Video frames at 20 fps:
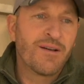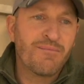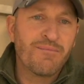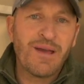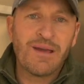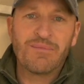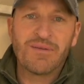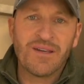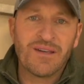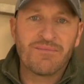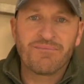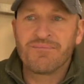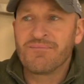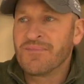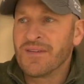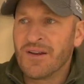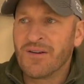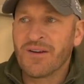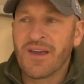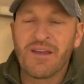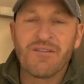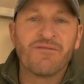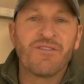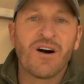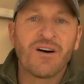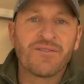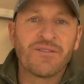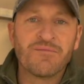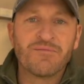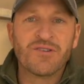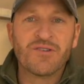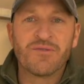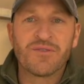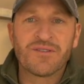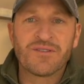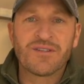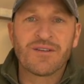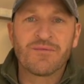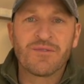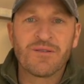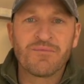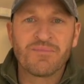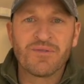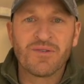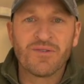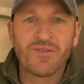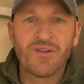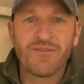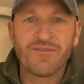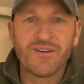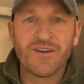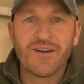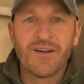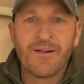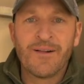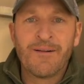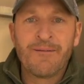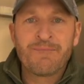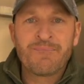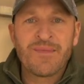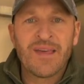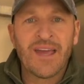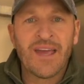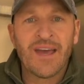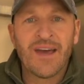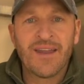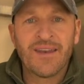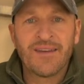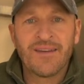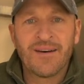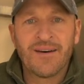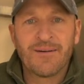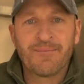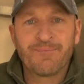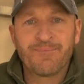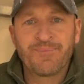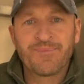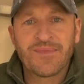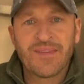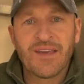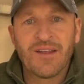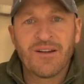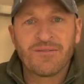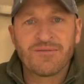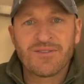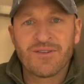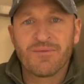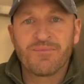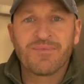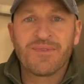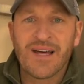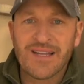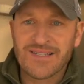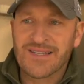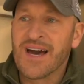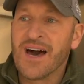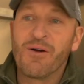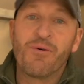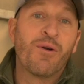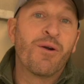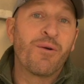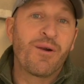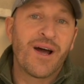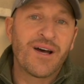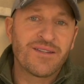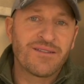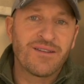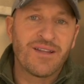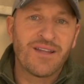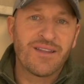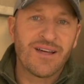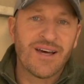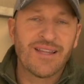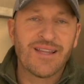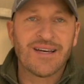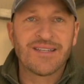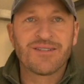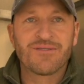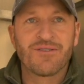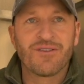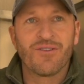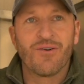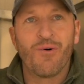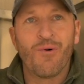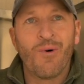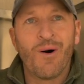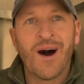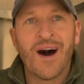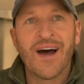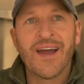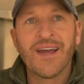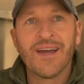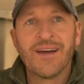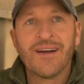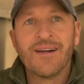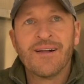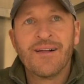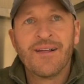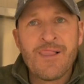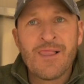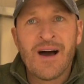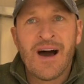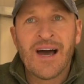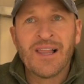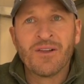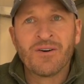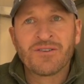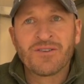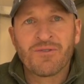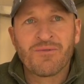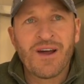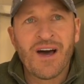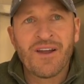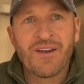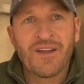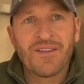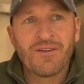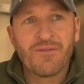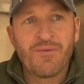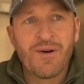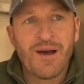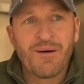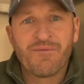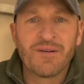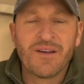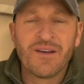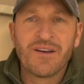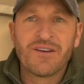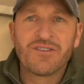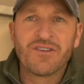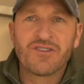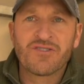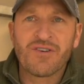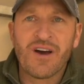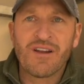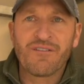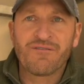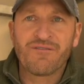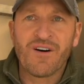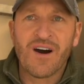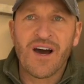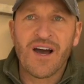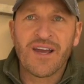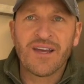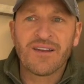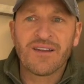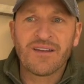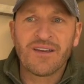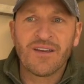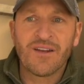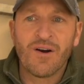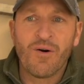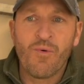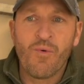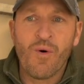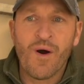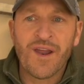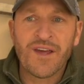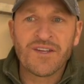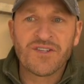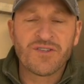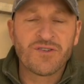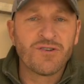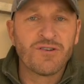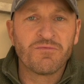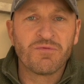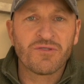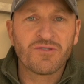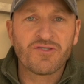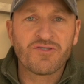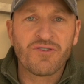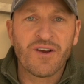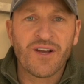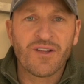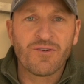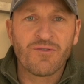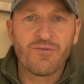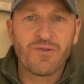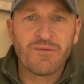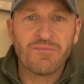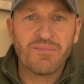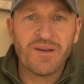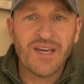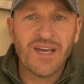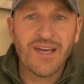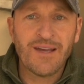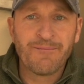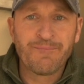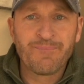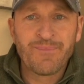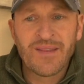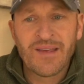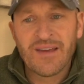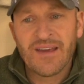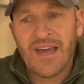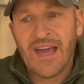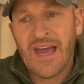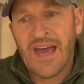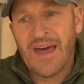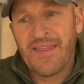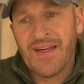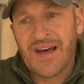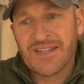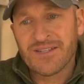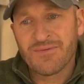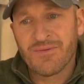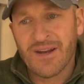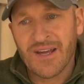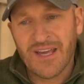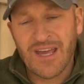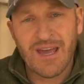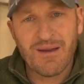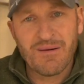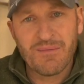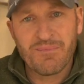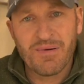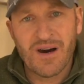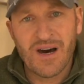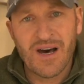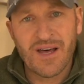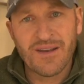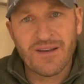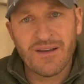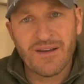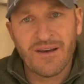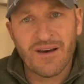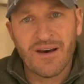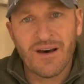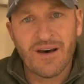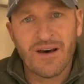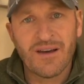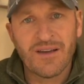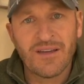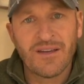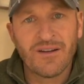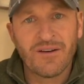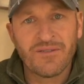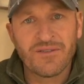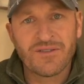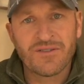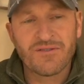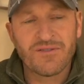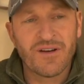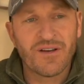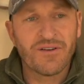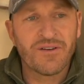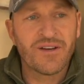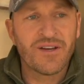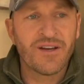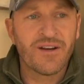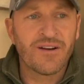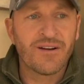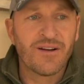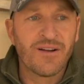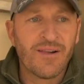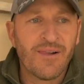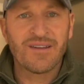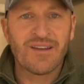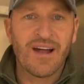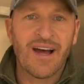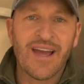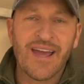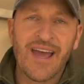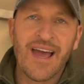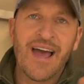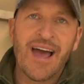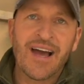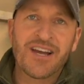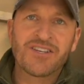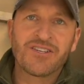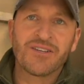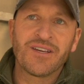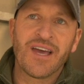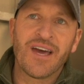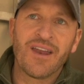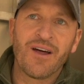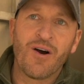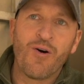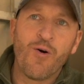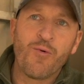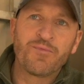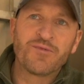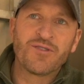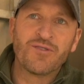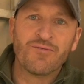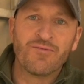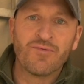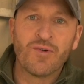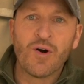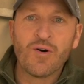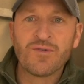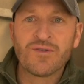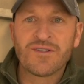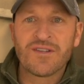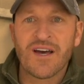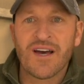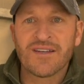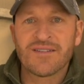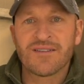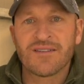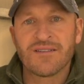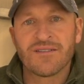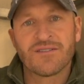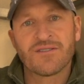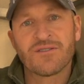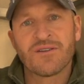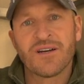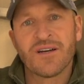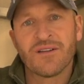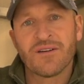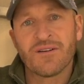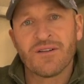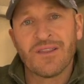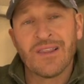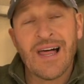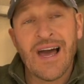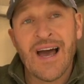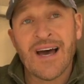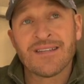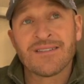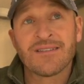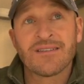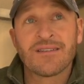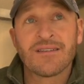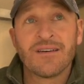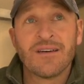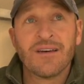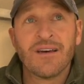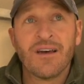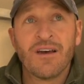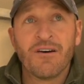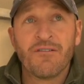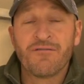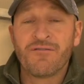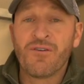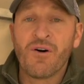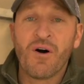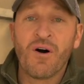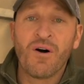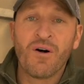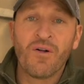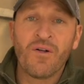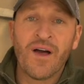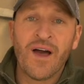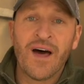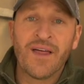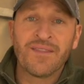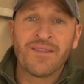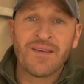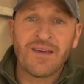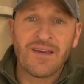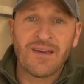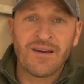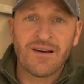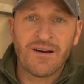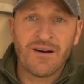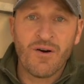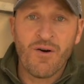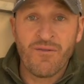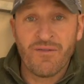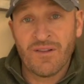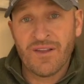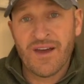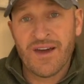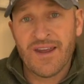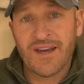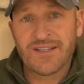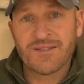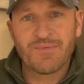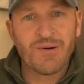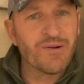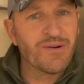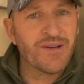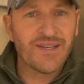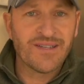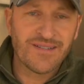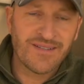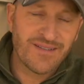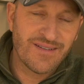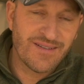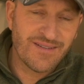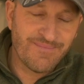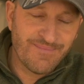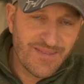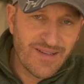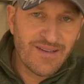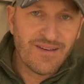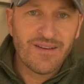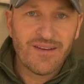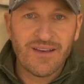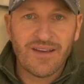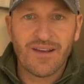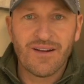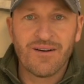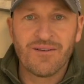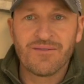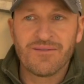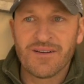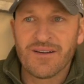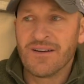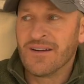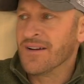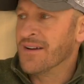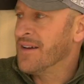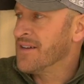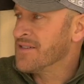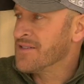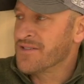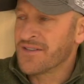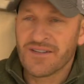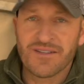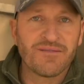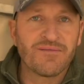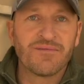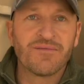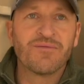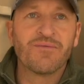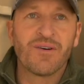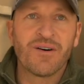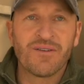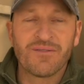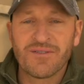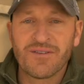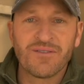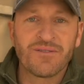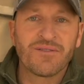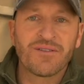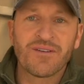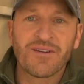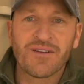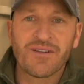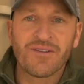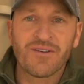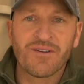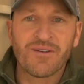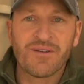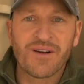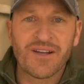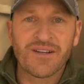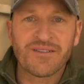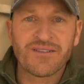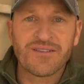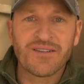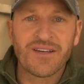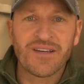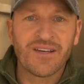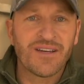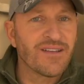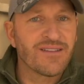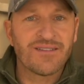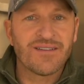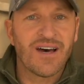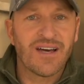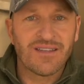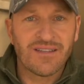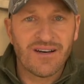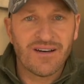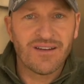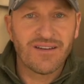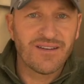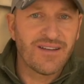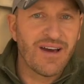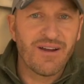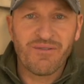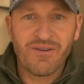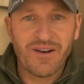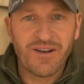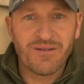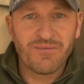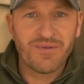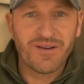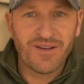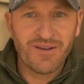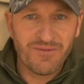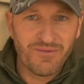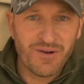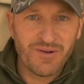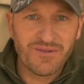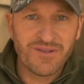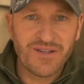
maybe you know get involved in doing some of the build of it. And um, you know, so that's kind of where we're at. So that, that, that's sort of the why. I looked around on the web to try to find, you know, what a suitable trailer would be, and that's when I came upon, uh, you know, this trailer here. I actually had hoped to road test this trailer last fall at the uh, Overland Expo East, and you know, uh, as you can, well, you, you can look around and see it's not done and not ready to be road